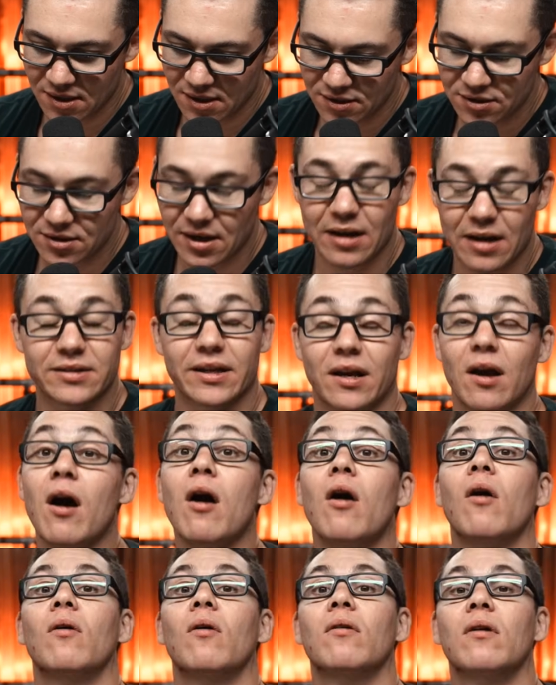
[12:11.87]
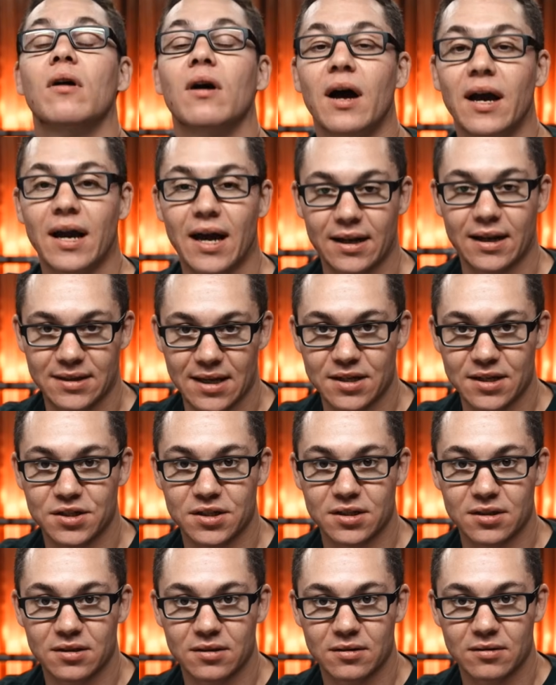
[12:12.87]
So now it's like, oh, I got
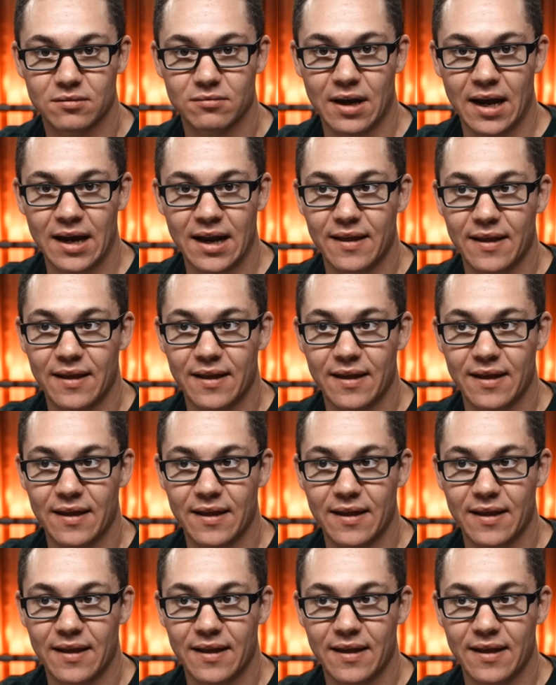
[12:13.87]
attention, right?